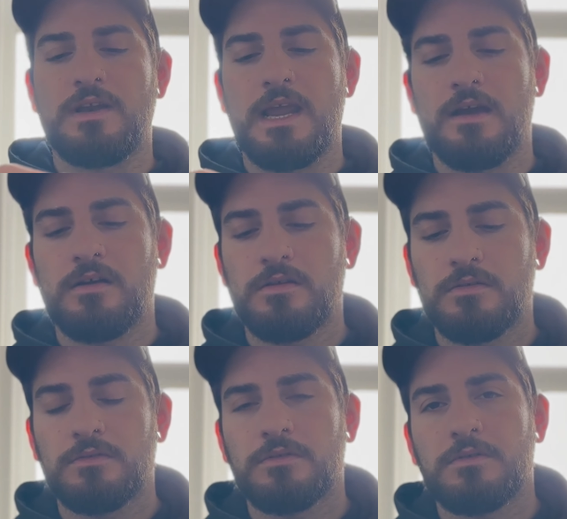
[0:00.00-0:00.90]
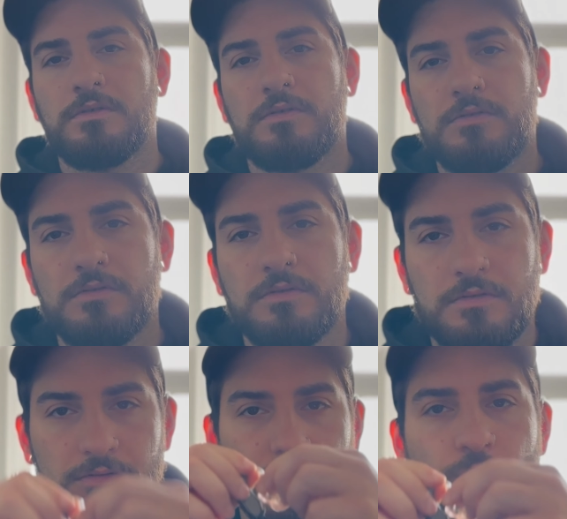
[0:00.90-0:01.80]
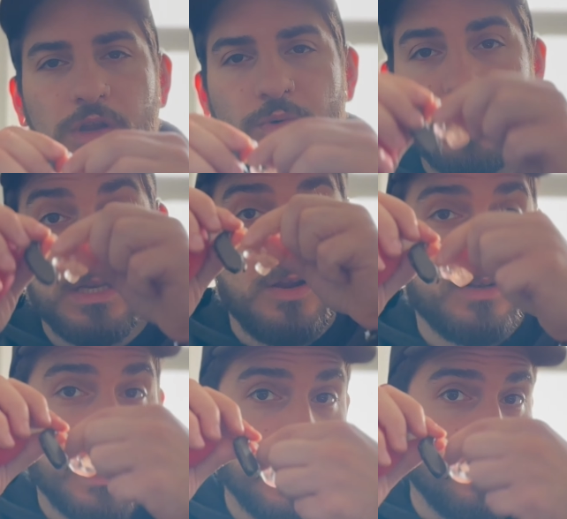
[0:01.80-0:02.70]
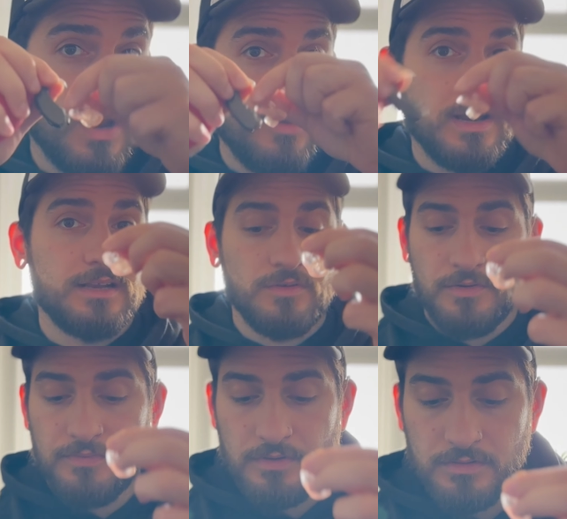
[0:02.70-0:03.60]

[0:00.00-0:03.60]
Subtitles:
here, what you want to do is take your hearing aid off.